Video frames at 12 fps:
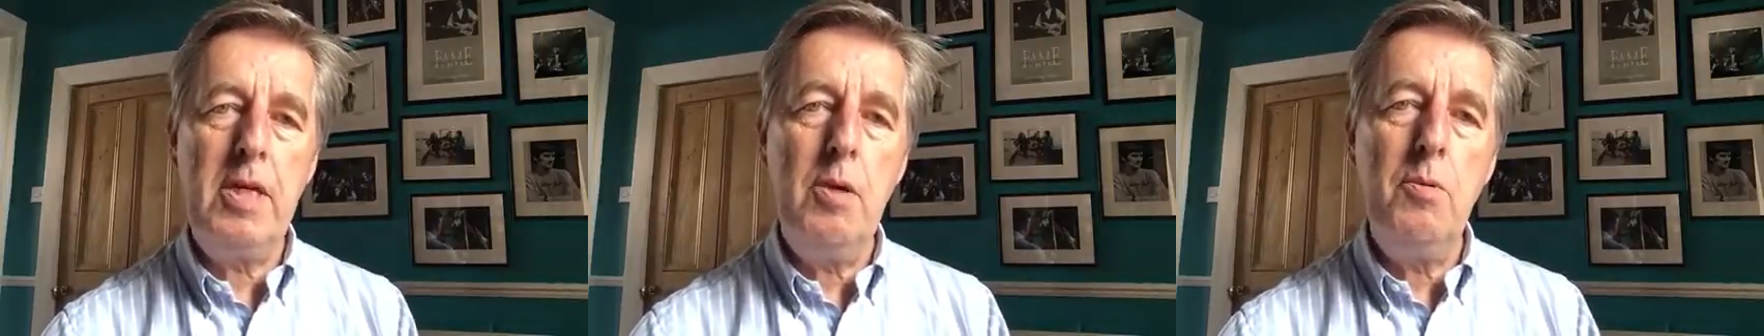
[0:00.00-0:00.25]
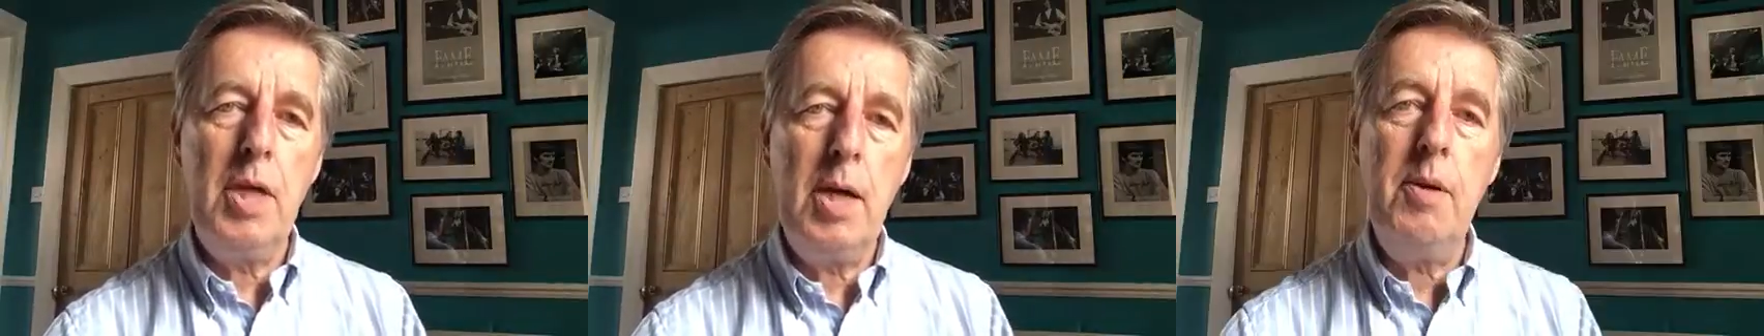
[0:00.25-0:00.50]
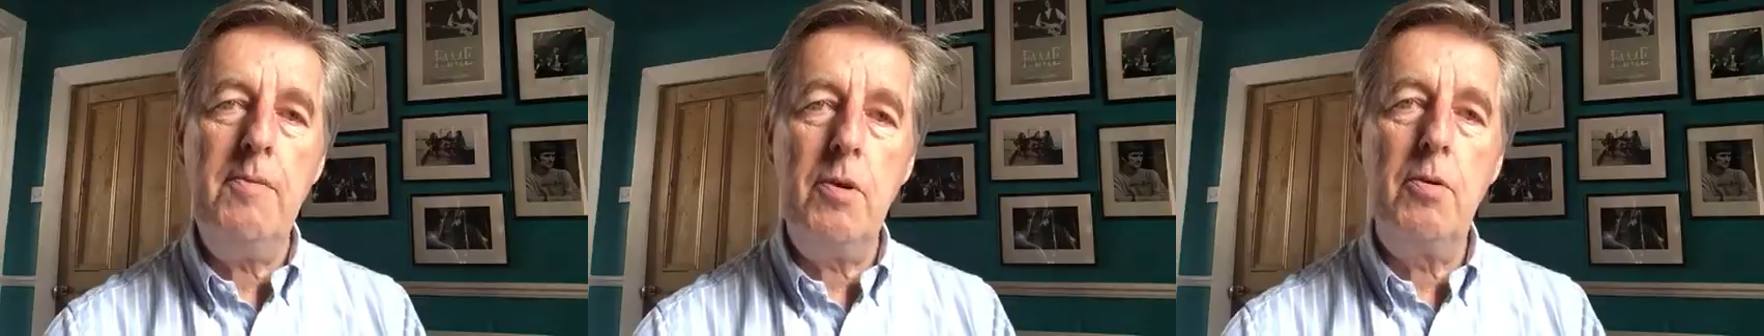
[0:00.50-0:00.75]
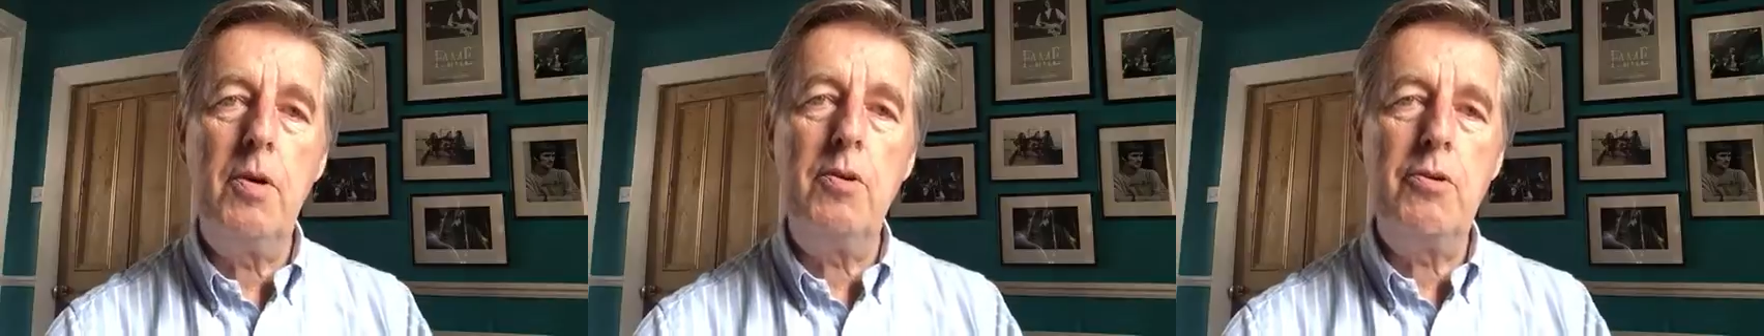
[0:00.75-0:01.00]
You know if
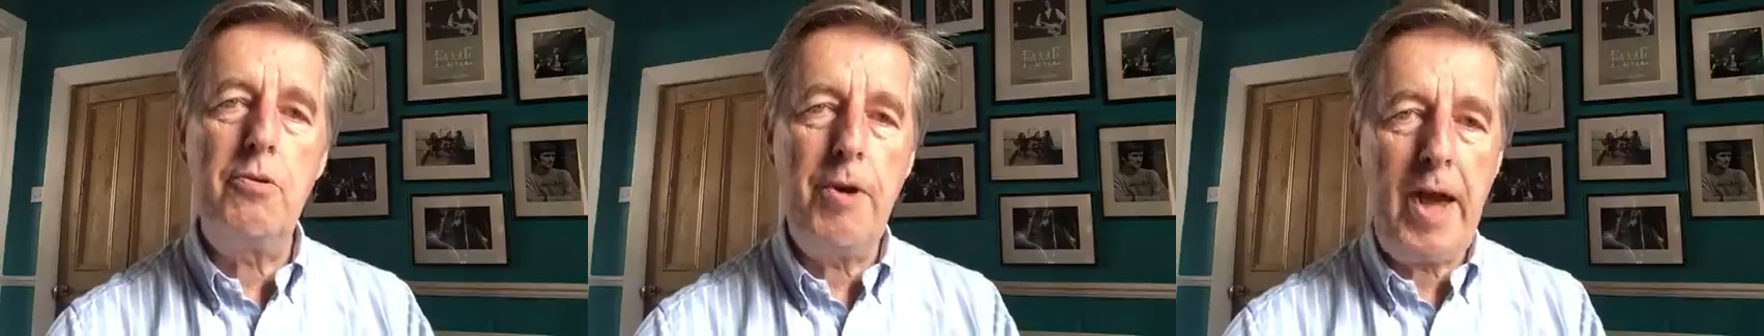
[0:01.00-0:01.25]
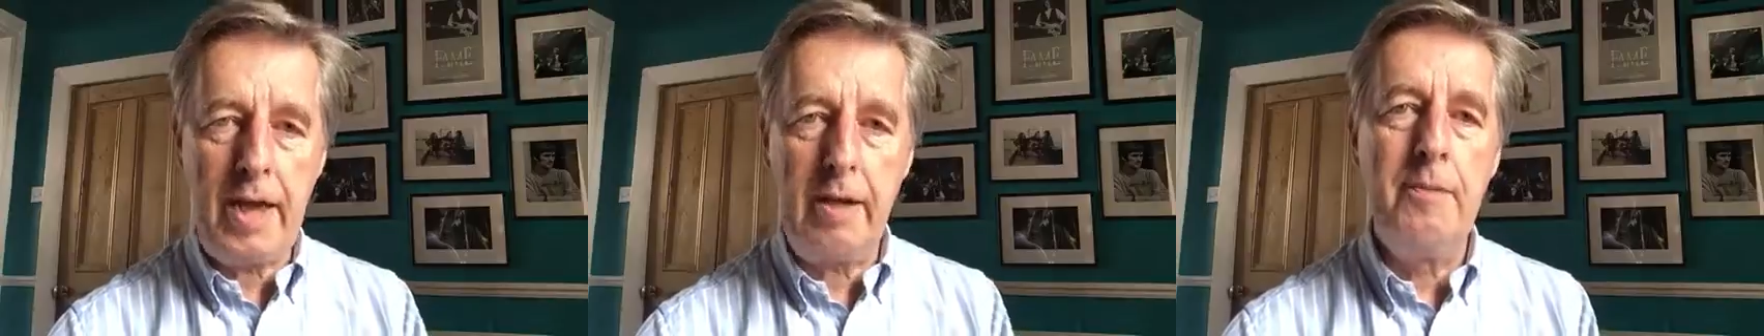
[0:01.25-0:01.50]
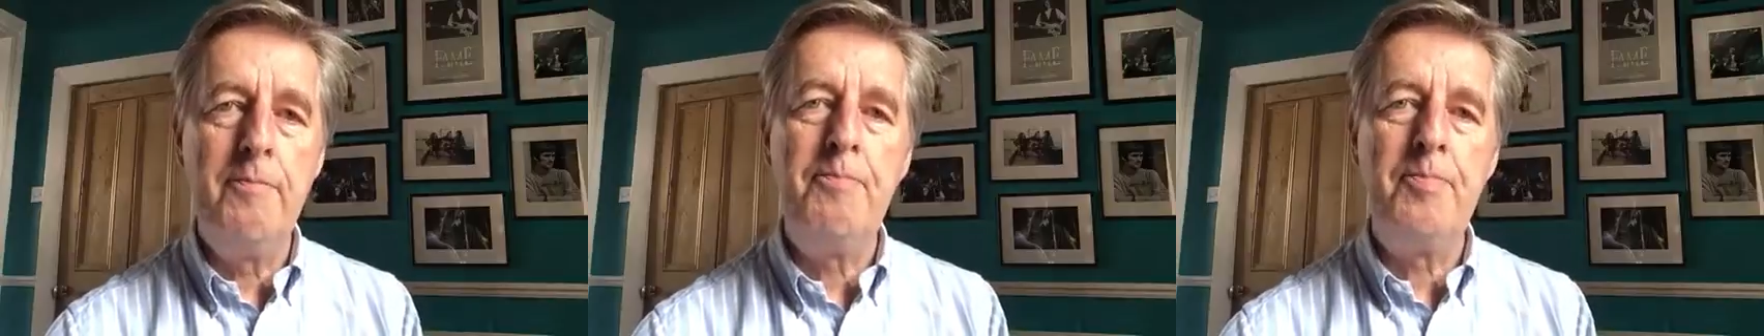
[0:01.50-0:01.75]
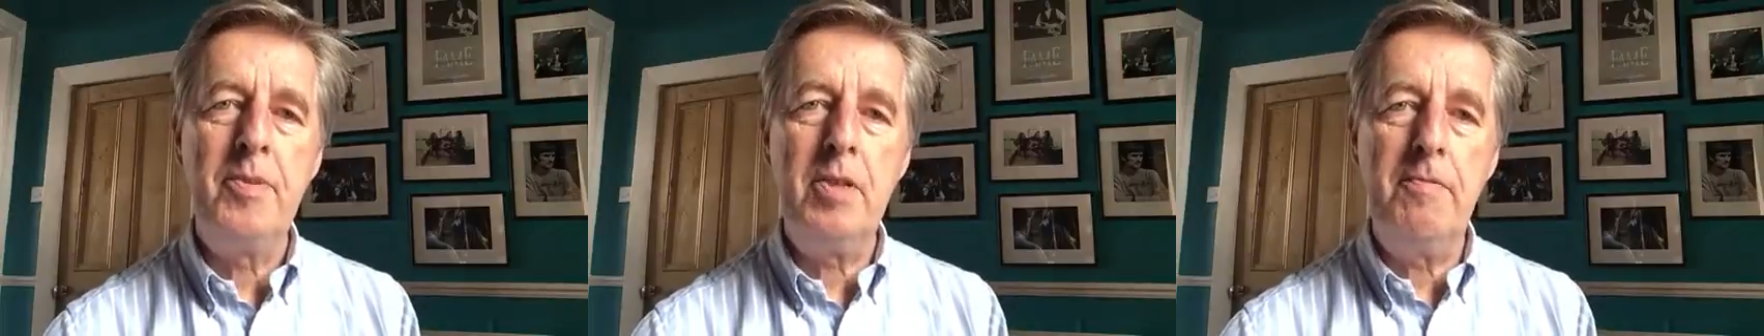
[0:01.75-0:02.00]
you're on track
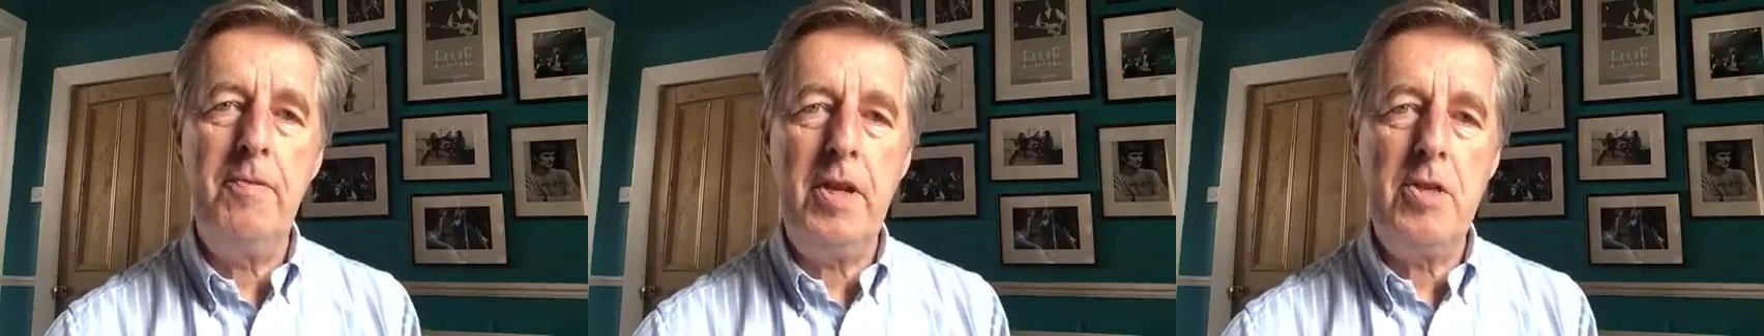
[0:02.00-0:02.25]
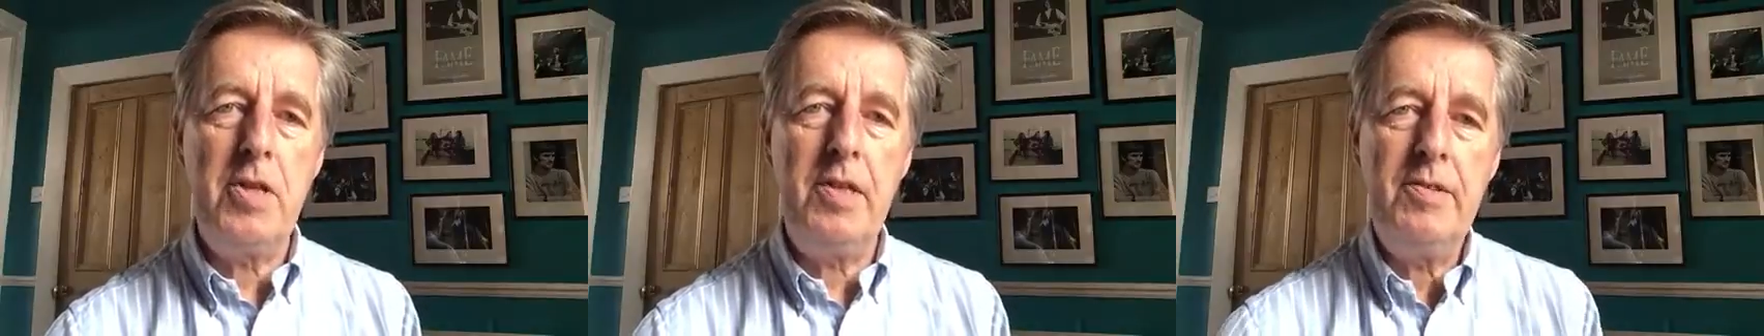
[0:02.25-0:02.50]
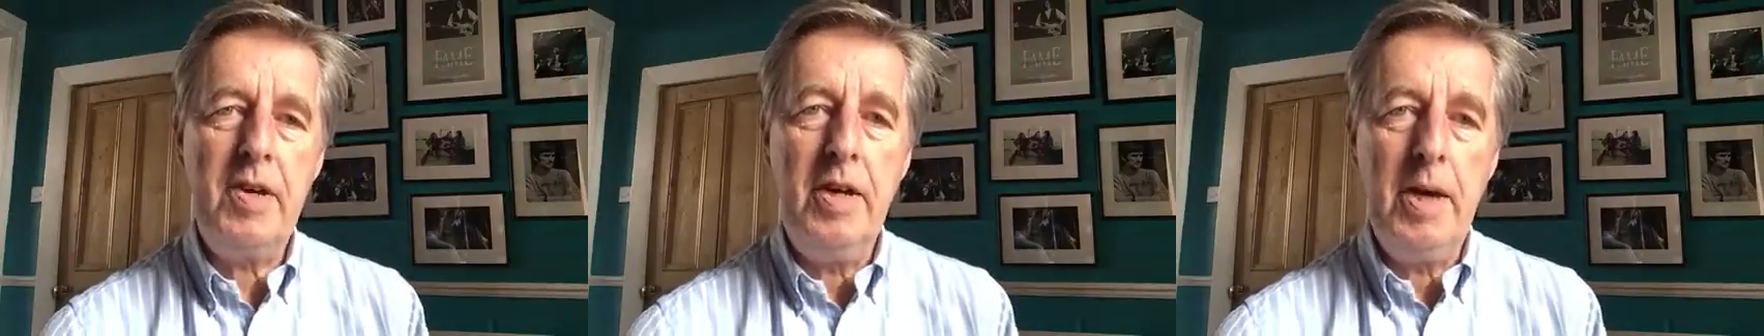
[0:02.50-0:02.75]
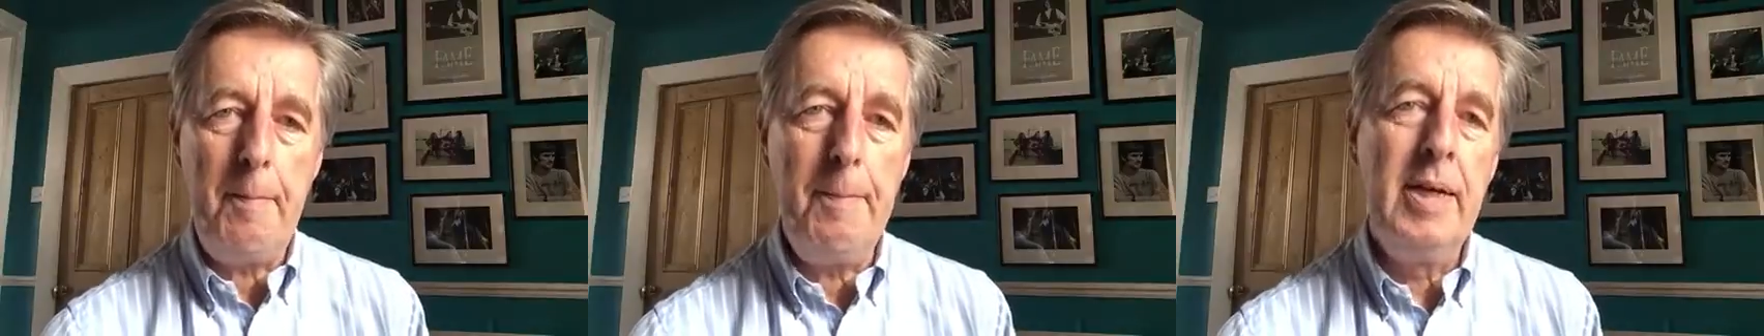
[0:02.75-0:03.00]
to finish in
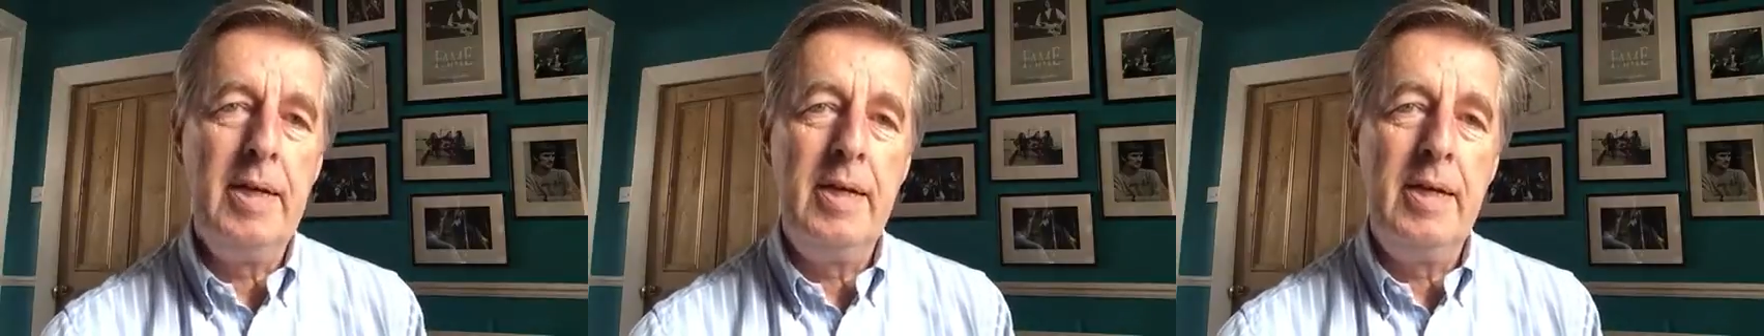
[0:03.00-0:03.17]
time.